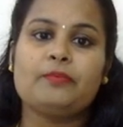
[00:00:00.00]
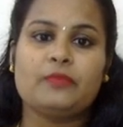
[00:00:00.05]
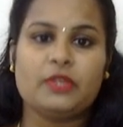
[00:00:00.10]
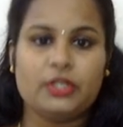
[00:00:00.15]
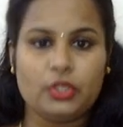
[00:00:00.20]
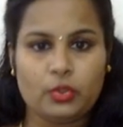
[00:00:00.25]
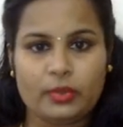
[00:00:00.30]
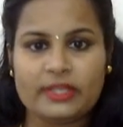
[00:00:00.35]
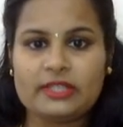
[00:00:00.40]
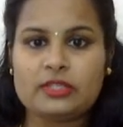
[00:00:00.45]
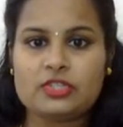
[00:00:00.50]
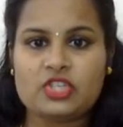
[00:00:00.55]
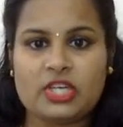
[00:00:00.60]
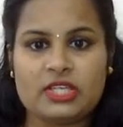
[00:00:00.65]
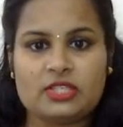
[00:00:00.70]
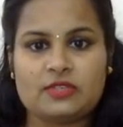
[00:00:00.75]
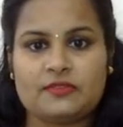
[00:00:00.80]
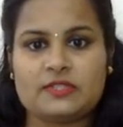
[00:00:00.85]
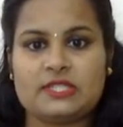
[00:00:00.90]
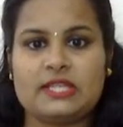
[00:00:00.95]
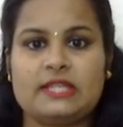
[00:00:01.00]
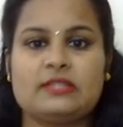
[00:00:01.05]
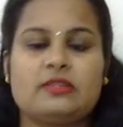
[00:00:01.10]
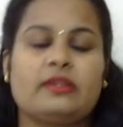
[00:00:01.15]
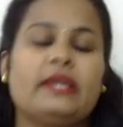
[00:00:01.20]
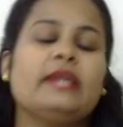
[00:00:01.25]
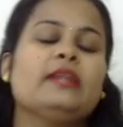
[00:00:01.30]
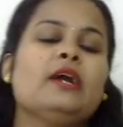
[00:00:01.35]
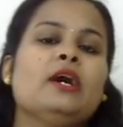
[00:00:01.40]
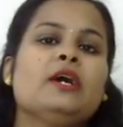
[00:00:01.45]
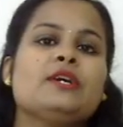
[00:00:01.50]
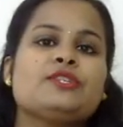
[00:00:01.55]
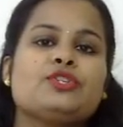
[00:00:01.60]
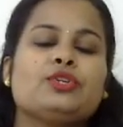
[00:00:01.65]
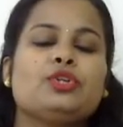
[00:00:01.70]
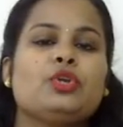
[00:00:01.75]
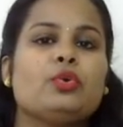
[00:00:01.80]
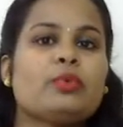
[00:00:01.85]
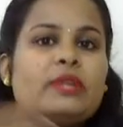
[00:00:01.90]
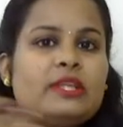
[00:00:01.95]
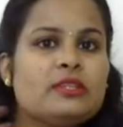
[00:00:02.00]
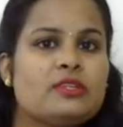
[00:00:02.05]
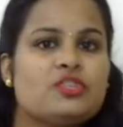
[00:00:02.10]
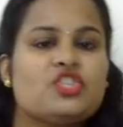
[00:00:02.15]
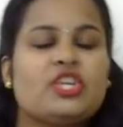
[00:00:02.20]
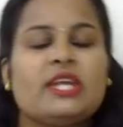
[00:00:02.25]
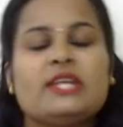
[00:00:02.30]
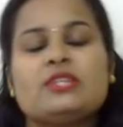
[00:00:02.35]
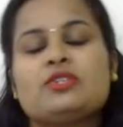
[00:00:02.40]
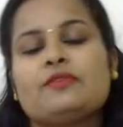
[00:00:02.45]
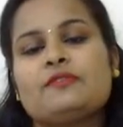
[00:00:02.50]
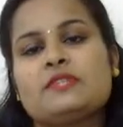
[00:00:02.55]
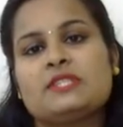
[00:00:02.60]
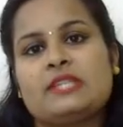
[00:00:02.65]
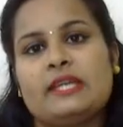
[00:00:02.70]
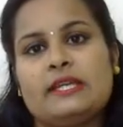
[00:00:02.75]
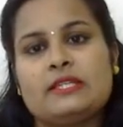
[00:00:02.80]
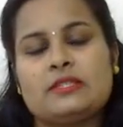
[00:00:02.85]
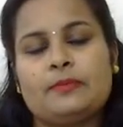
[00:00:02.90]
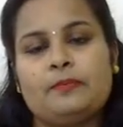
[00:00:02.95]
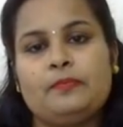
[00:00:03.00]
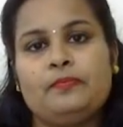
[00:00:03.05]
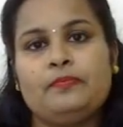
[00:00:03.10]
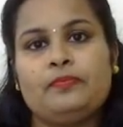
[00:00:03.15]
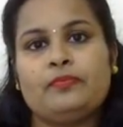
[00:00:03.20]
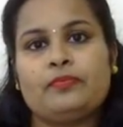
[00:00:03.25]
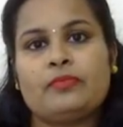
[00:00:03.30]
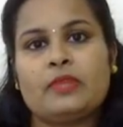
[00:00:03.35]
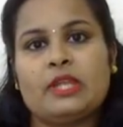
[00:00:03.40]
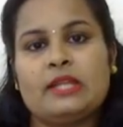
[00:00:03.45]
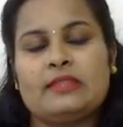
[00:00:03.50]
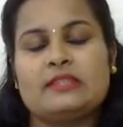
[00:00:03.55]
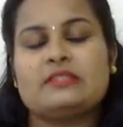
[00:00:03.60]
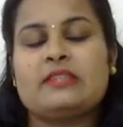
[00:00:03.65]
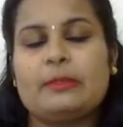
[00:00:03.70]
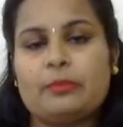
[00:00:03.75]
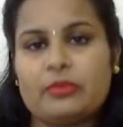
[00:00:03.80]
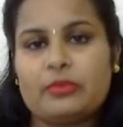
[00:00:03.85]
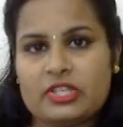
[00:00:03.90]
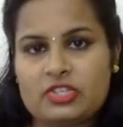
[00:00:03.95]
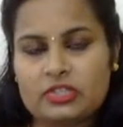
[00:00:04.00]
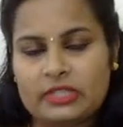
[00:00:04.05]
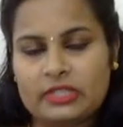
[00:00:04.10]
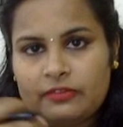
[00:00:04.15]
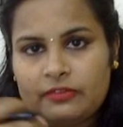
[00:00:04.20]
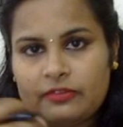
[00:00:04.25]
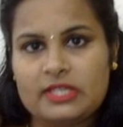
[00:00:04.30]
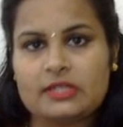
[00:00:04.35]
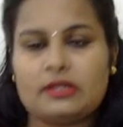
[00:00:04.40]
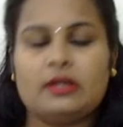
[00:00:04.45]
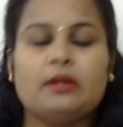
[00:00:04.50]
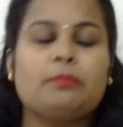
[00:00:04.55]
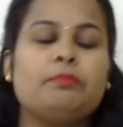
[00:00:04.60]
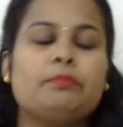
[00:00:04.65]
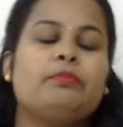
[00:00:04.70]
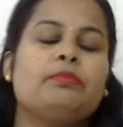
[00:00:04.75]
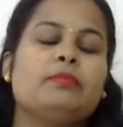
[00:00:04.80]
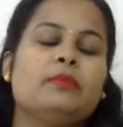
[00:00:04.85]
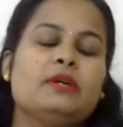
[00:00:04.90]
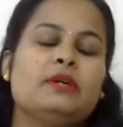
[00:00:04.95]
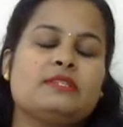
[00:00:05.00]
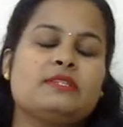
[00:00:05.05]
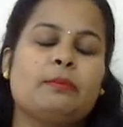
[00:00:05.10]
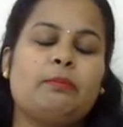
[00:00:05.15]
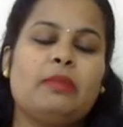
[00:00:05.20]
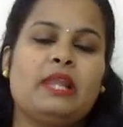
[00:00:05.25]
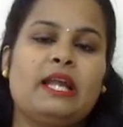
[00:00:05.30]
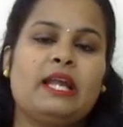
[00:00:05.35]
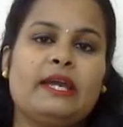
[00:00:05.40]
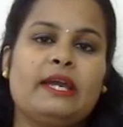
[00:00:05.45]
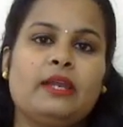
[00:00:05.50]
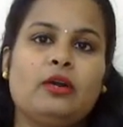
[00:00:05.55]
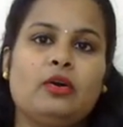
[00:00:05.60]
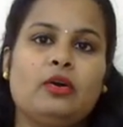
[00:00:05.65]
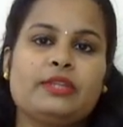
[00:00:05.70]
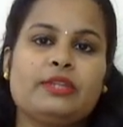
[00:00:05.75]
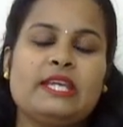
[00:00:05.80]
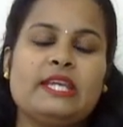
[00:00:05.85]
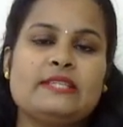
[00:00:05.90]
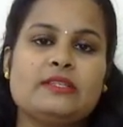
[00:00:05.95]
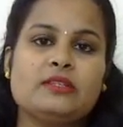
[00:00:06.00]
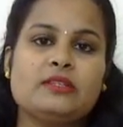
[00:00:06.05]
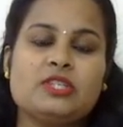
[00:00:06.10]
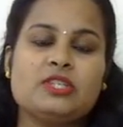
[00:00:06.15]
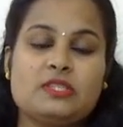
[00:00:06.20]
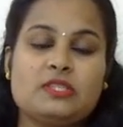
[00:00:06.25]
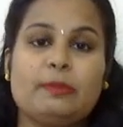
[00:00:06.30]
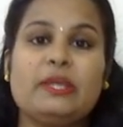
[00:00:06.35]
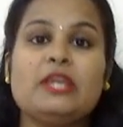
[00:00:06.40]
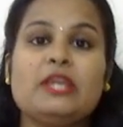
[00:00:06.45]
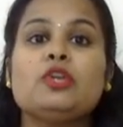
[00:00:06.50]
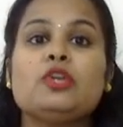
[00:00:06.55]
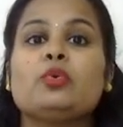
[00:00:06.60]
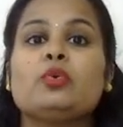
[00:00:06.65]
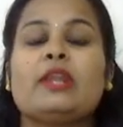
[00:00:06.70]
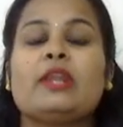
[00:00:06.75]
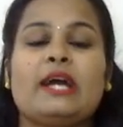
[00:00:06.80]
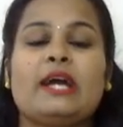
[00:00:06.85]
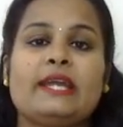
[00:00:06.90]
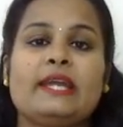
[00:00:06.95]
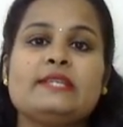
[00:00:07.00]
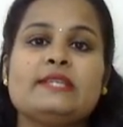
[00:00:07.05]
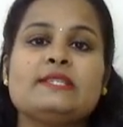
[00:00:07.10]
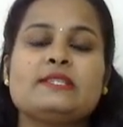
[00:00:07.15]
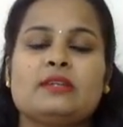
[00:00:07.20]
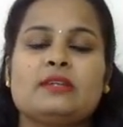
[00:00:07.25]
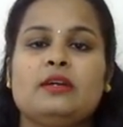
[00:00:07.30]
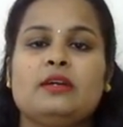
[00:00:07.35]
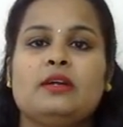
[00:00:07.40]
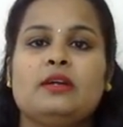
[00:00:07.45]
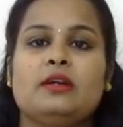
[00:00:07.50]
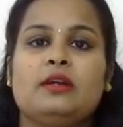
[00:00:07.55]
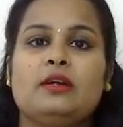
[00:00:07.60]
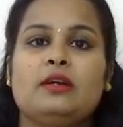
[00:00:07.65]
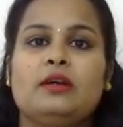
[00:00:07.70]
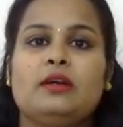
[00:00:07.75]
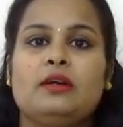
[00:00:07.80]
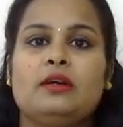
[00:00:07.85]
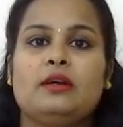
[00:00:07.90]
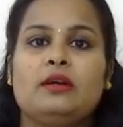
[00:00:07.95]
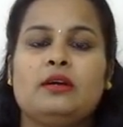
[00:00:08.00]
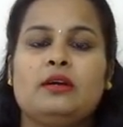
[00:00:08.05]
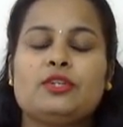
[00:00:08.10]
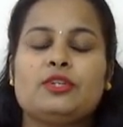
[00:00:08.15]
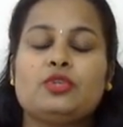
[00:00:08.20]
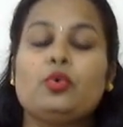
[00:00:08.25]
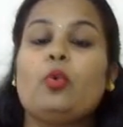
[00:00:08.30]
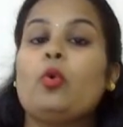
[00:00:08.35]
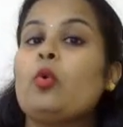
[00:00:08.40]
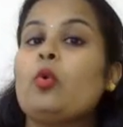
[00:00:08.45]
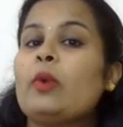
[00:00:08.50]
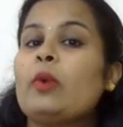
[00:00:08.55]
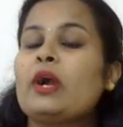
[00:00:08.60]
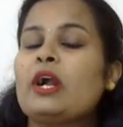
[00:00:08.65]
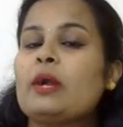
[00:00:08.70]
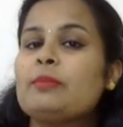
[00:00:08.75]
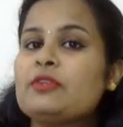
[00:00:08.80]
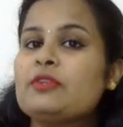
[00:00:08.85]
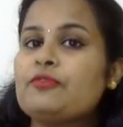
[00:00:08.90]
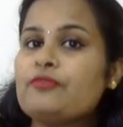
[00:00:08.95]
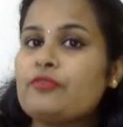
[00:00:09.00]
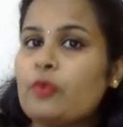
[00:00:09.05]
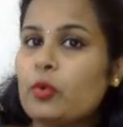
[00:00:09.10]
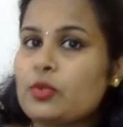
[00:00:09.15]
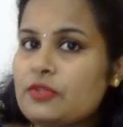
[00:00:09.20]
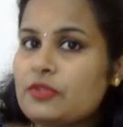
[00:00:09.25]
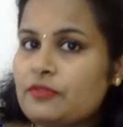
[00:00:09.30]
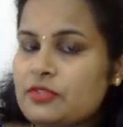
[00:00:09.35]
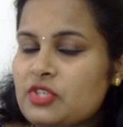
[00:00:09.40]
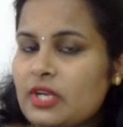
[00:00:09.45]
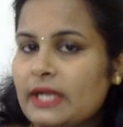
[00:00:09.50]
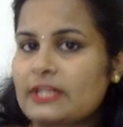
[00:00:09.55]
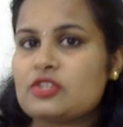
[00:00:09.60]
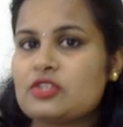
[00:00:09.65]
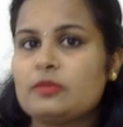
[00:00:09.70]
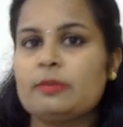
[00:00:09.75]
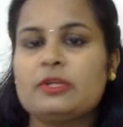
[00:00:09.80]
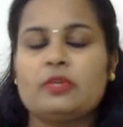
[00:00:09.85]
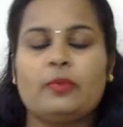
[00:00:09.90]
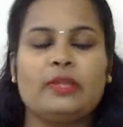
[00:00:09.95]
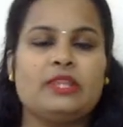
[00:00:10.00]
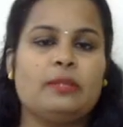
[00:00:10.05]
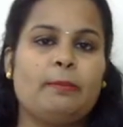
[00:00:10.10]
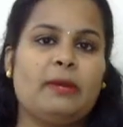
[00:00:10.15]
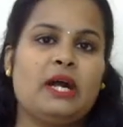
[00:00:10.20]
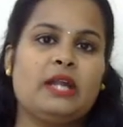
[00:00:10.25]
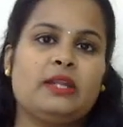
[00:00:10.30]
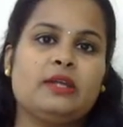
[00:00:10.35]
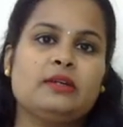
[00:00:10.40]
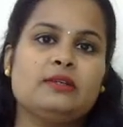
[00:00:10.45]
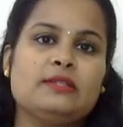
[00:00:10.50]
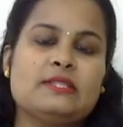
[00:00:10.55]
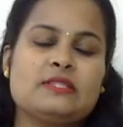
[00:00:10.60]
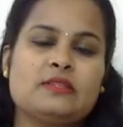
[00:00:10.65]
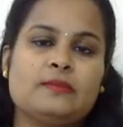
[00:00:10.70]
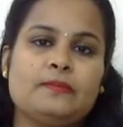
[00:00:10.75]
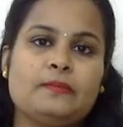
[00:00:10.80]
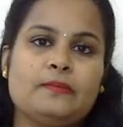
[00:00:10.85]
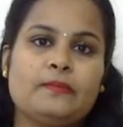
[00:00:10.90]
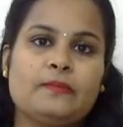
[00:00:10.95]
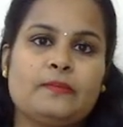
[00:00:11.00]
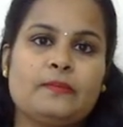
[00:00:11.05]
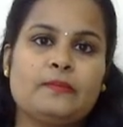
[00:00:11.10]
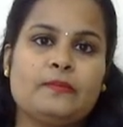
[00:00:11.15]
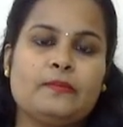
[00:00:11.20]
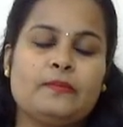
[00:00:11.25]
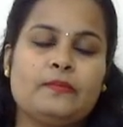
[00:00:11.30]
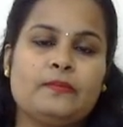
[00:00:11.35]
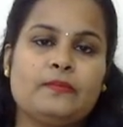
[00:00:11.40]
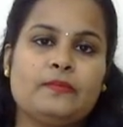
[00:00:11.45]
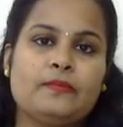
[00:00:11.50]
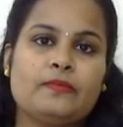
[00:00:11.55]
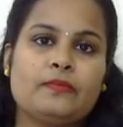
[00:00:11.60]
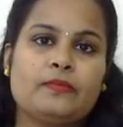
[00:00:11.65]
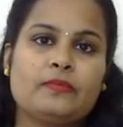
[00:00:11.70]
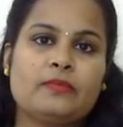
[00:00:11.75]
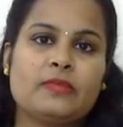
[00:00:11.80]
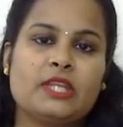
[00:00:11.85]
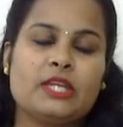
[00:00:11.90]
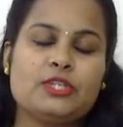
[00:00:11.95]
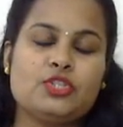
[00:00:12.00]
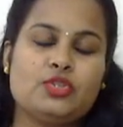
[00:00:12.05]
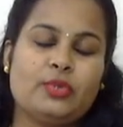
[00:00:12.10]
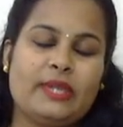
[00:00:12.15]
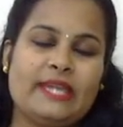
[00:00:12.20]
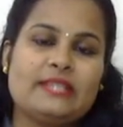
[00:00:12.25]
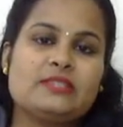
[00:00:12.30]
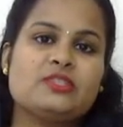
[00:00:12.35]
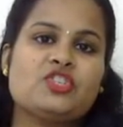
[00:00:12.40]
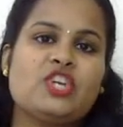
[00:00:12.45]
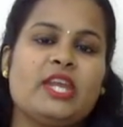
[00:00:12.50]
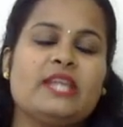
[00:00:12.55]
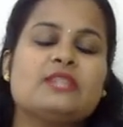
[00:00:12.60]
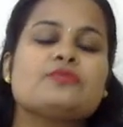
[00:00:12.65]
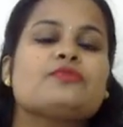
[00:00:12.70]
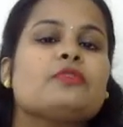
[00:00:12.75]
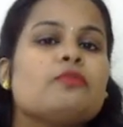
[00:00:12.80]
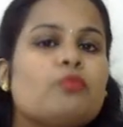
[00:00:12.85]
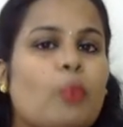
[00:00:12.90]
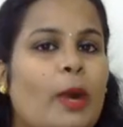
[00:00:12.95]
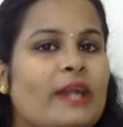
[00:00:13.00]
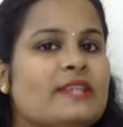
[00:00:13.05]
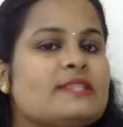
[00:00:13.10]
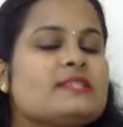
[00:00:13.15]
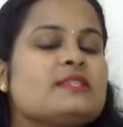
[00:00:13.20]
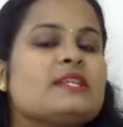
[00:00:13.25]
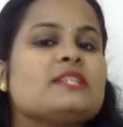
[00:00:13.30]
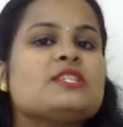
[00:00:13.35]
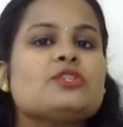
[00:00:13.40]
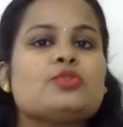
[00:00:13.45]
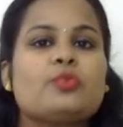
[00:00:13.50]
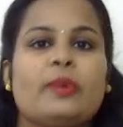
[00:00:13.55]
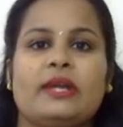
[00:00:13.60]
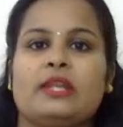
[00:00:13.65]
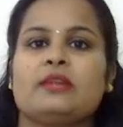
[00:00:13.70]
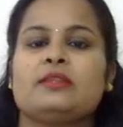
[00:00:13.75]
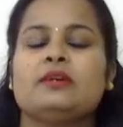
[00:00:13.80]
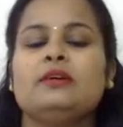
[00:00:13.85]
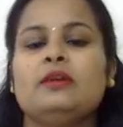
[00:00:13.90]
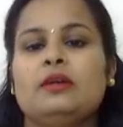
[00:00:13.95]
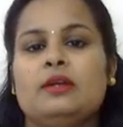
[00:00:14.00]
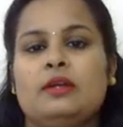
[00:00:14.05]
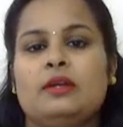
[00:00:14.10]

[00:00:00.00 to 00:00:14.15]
during the change of state, right? So during the change of state, the temperature we supply, or the heat energy, is being utilized to overcome the force of attraction between the particles to get changed from one state into another,